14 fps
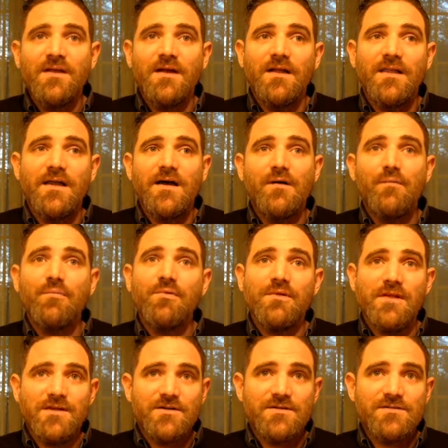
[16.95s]
allow
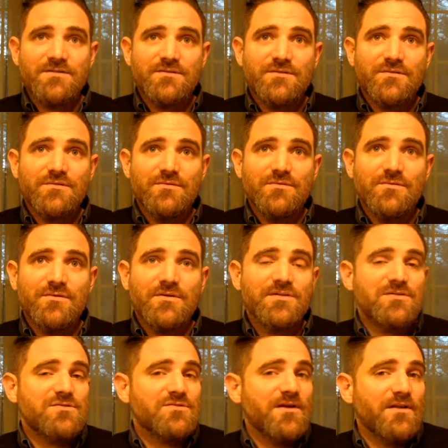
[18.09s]
players to
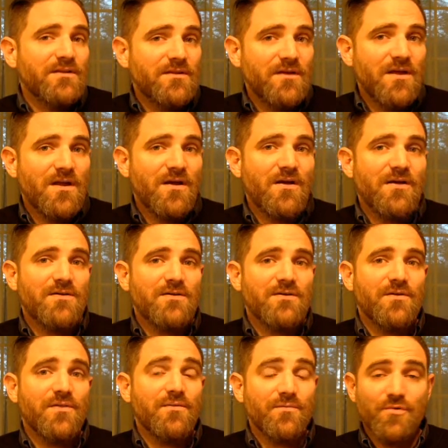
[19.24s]
construct their character
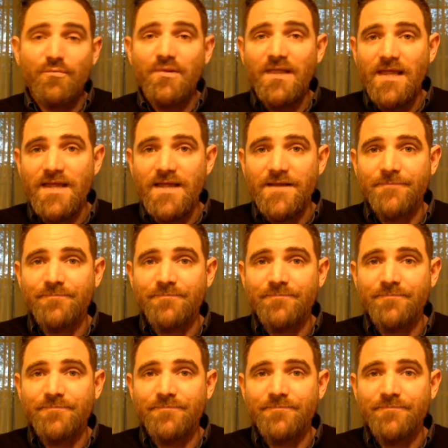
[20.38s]
through play.